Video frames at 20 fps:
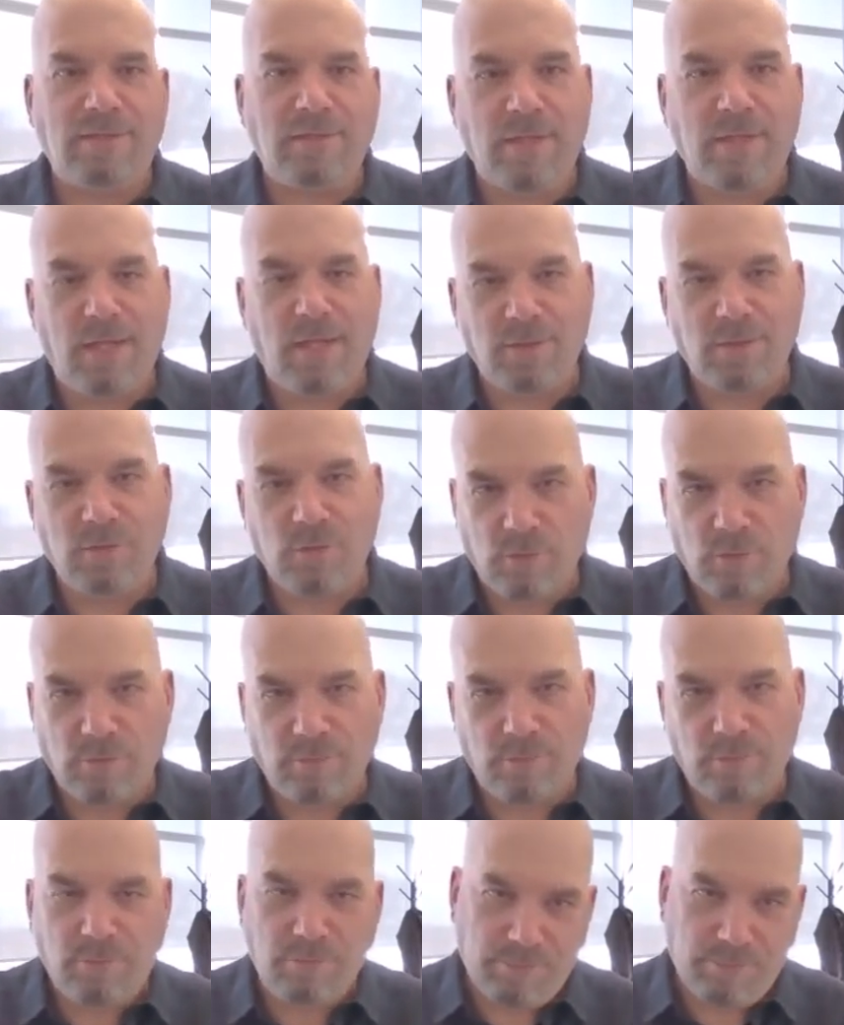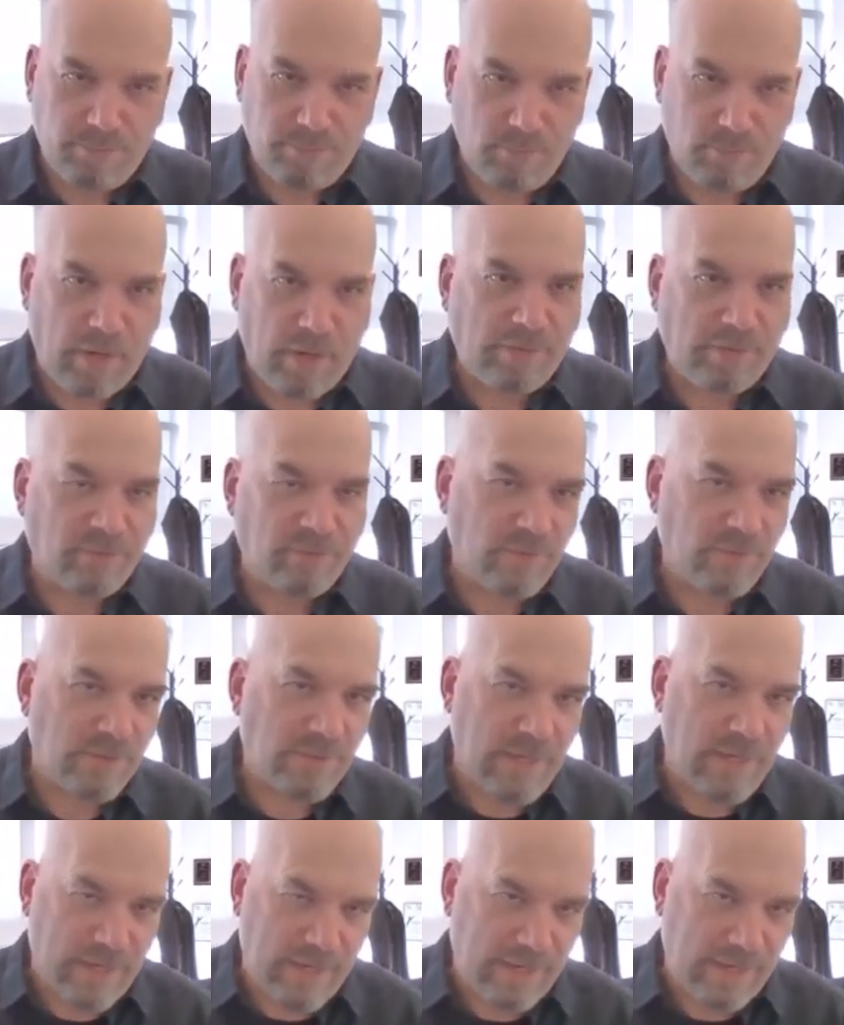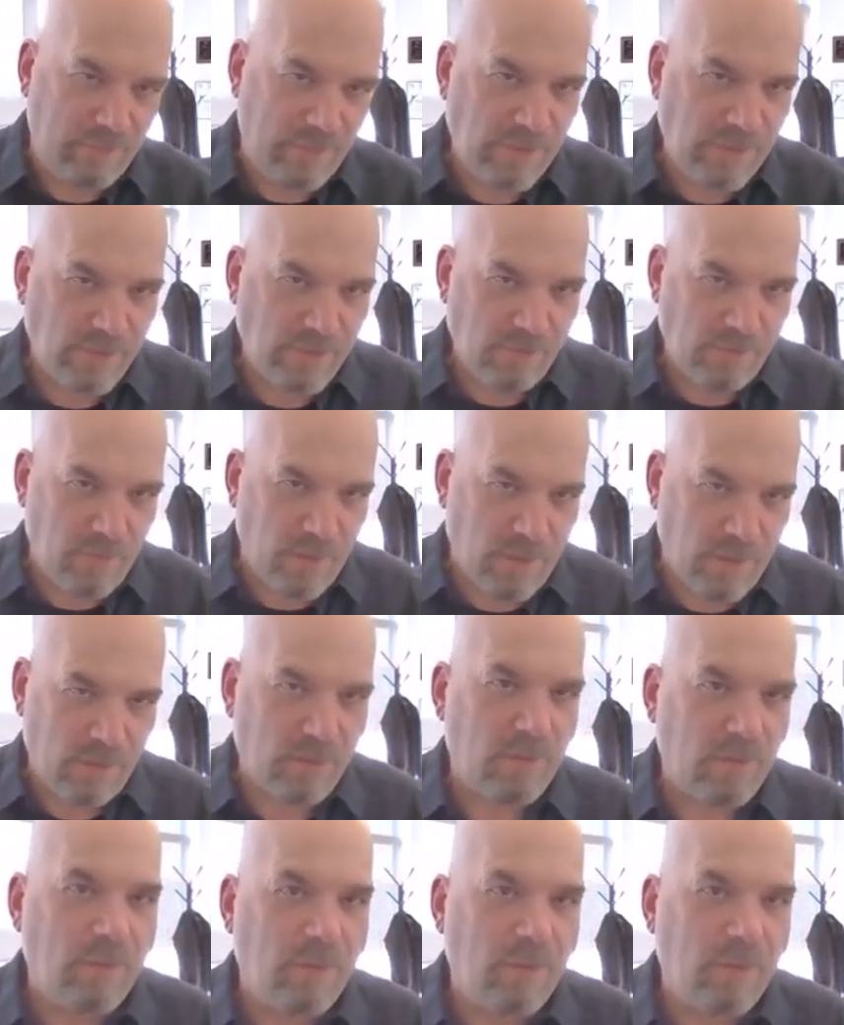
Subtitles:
scheduled breakfast time each month